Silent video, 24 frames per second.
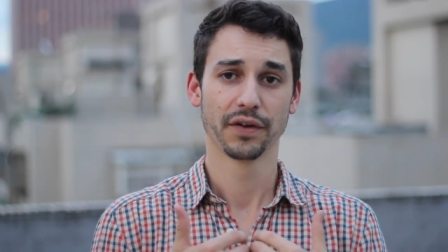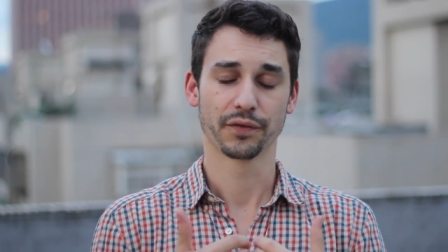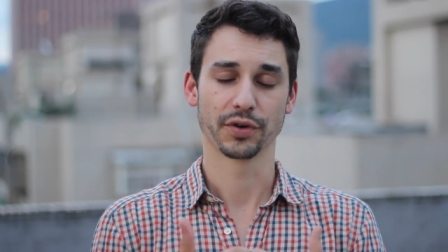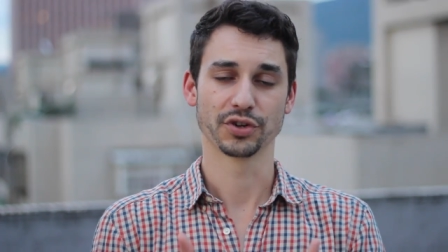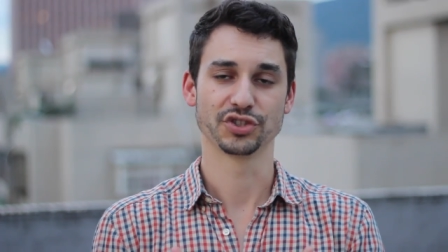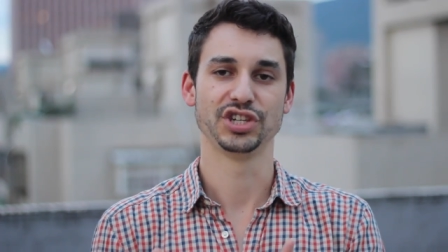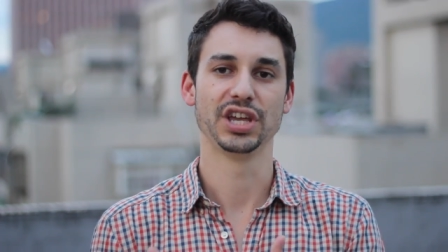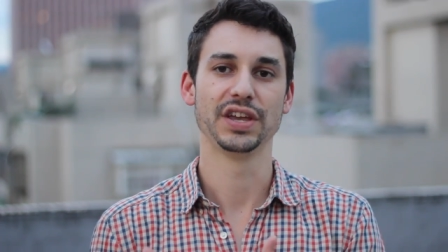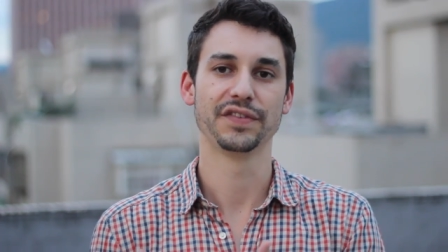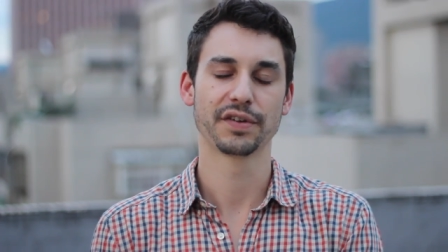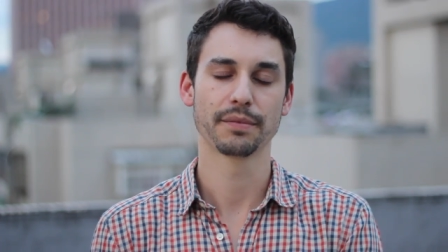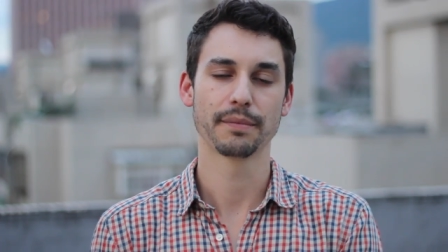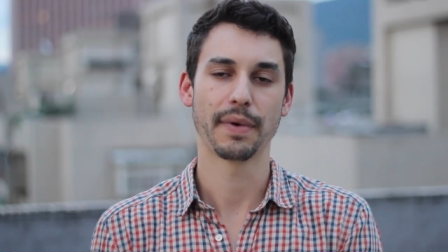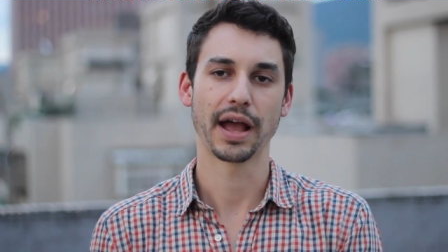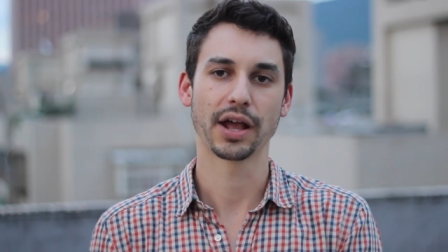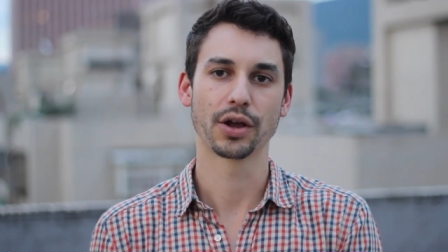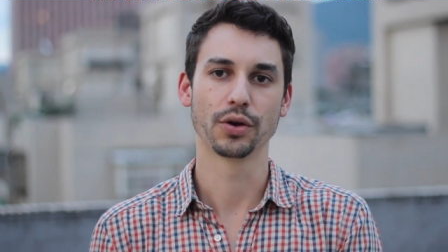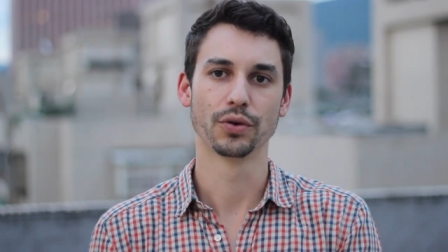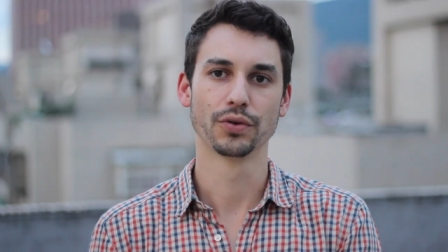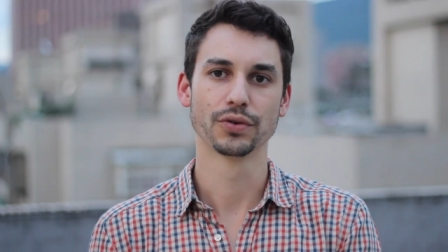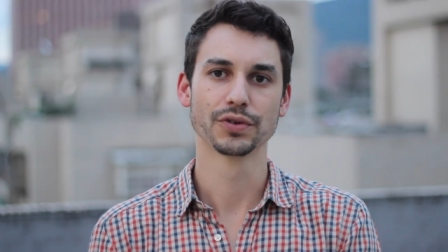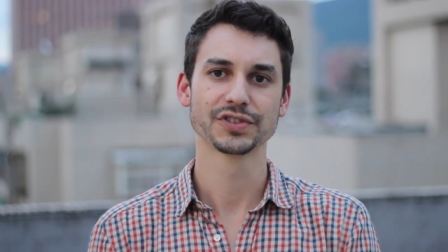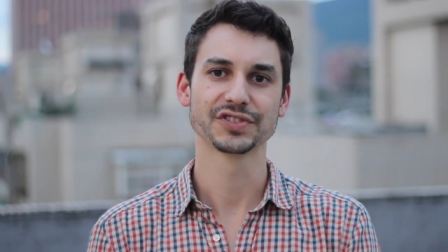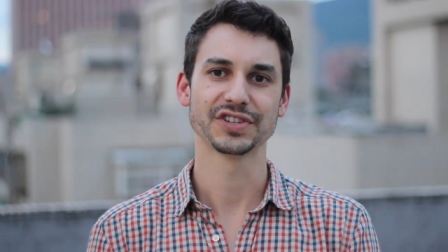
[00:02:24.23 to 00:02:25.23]
for achieving my
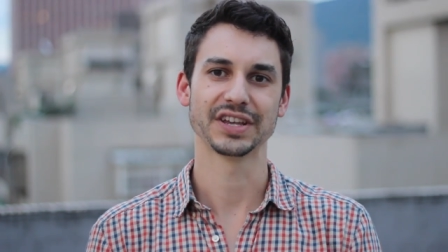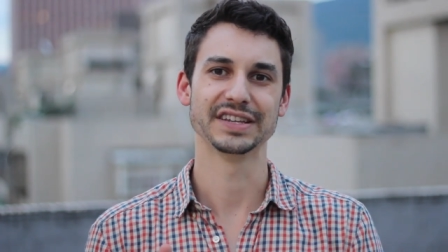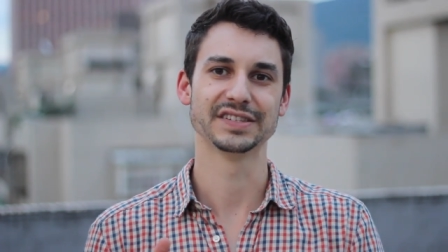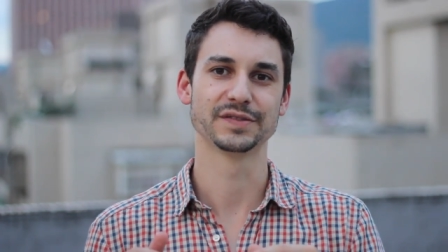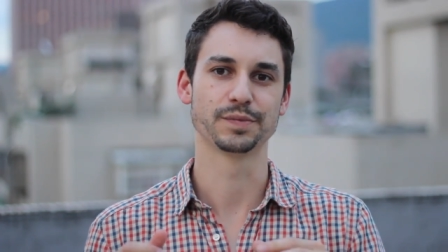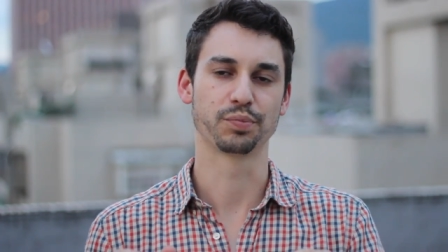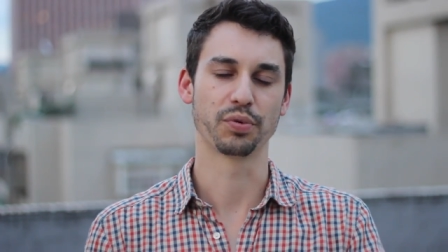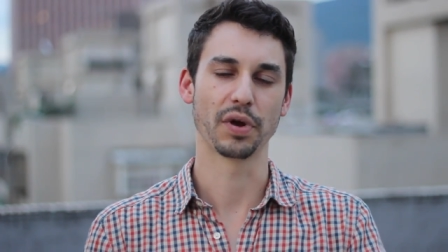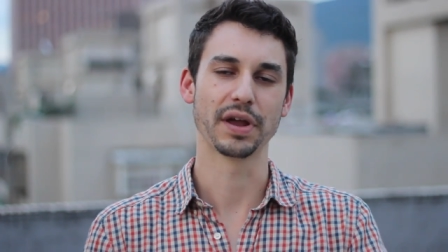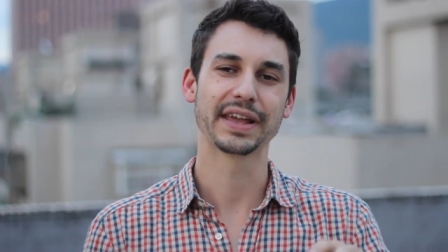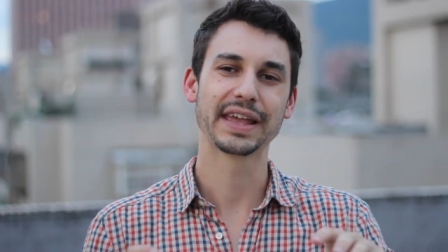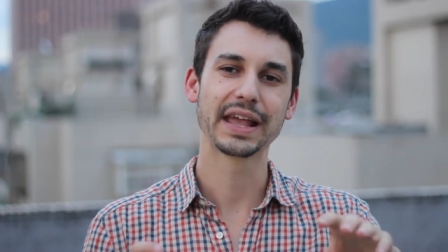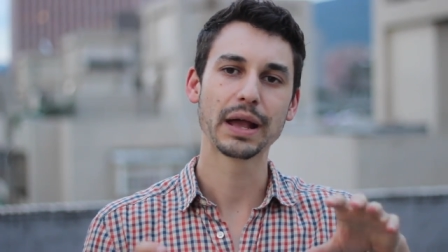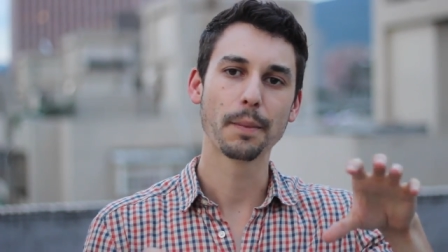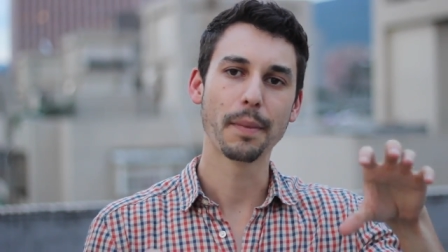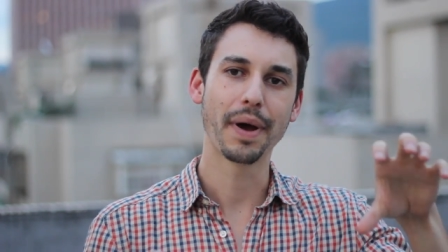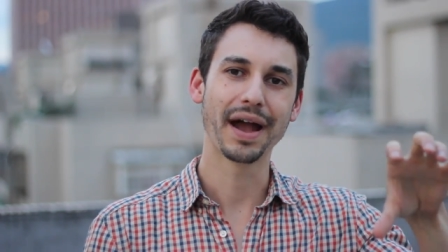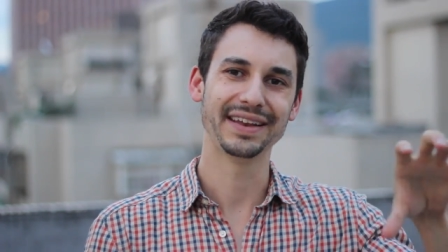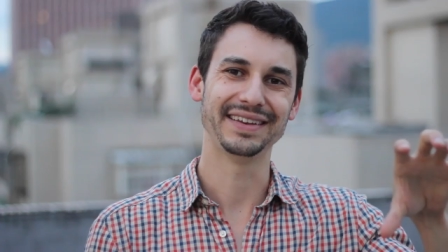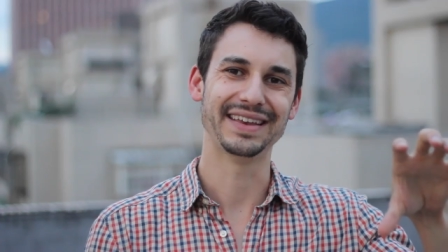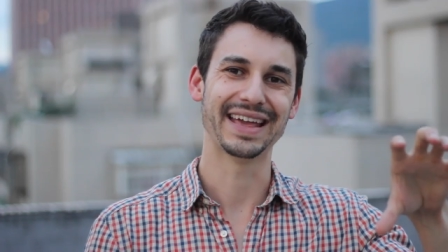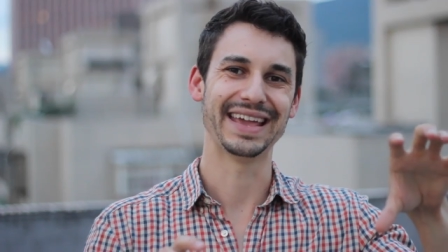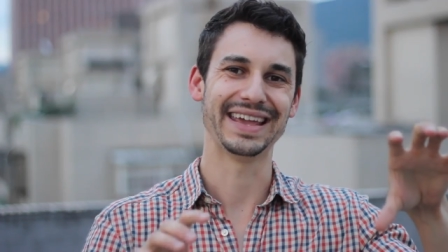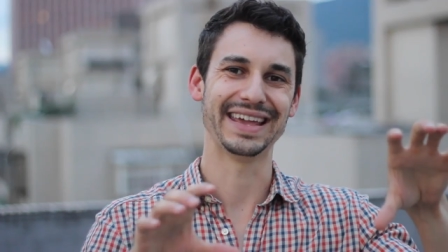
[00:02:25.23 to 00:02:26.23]
goals is breaking
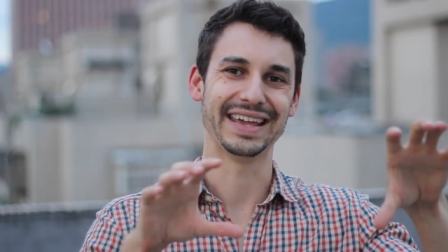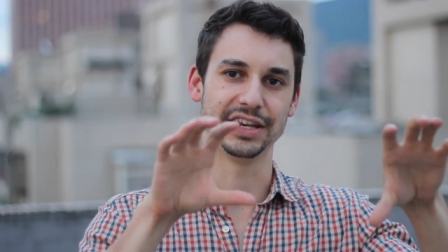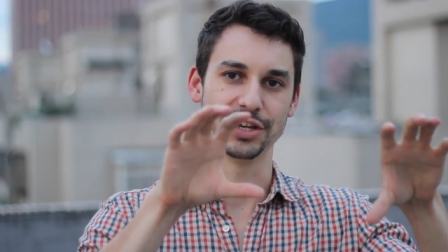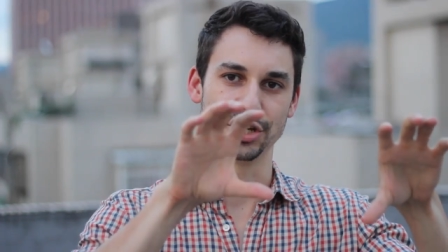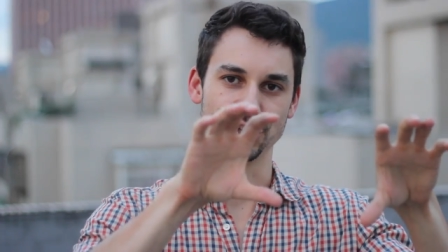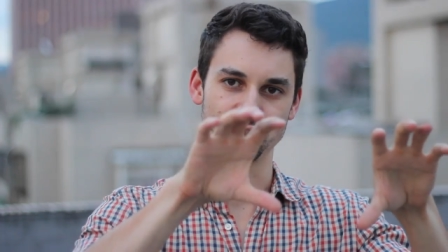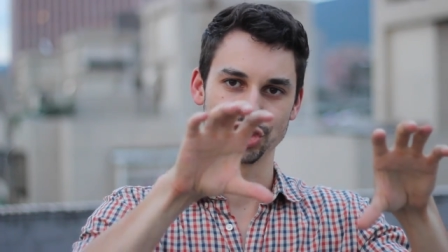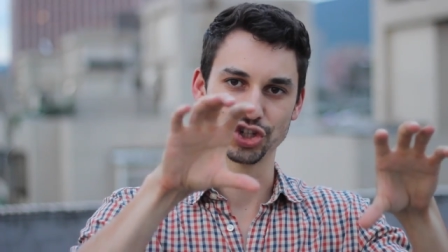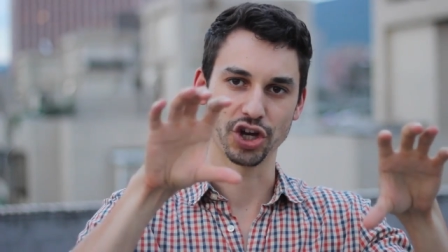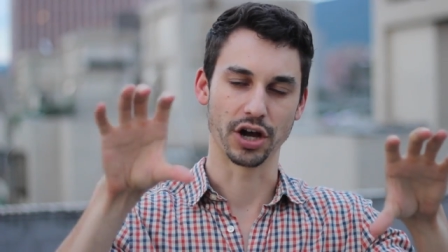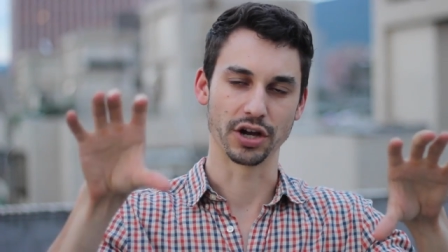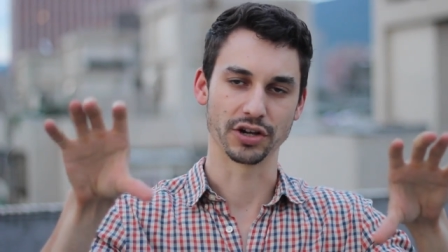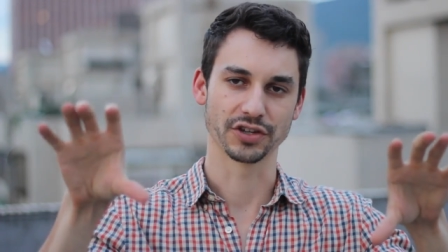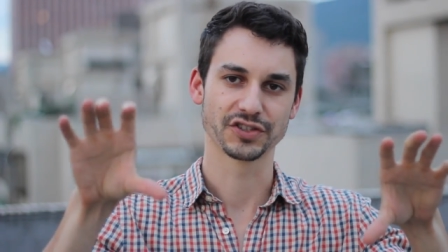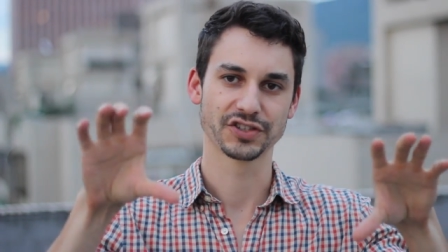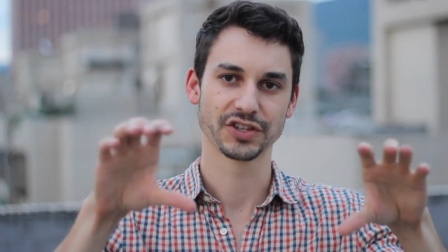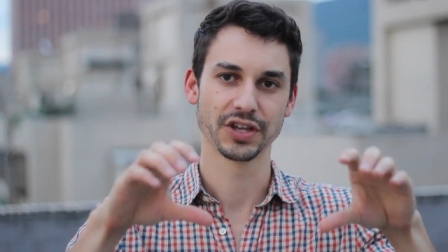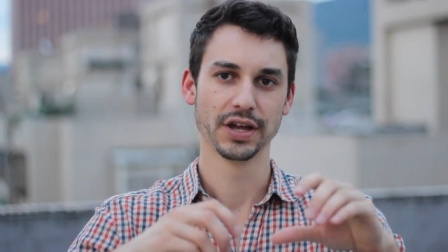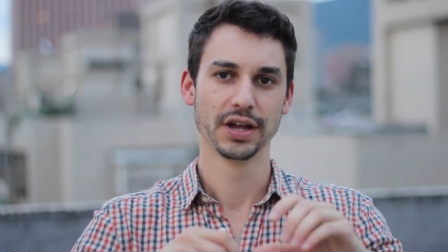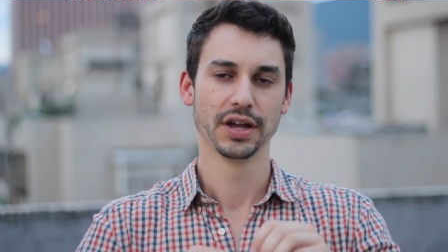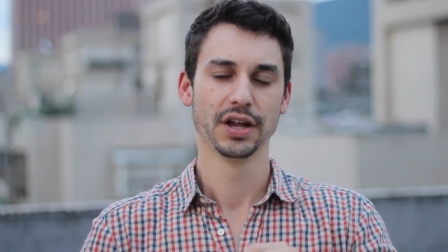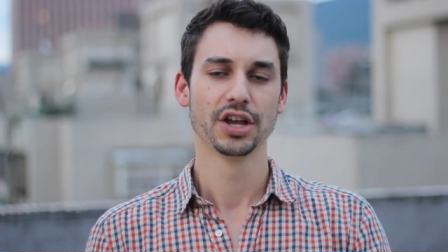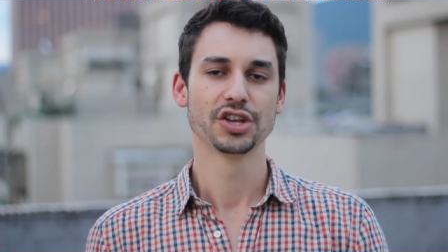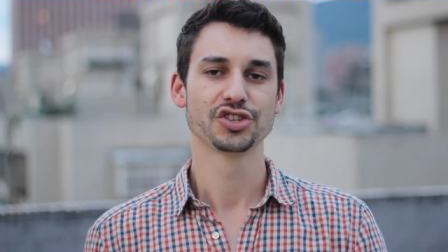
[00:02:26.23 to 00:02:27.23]
my day into chunks.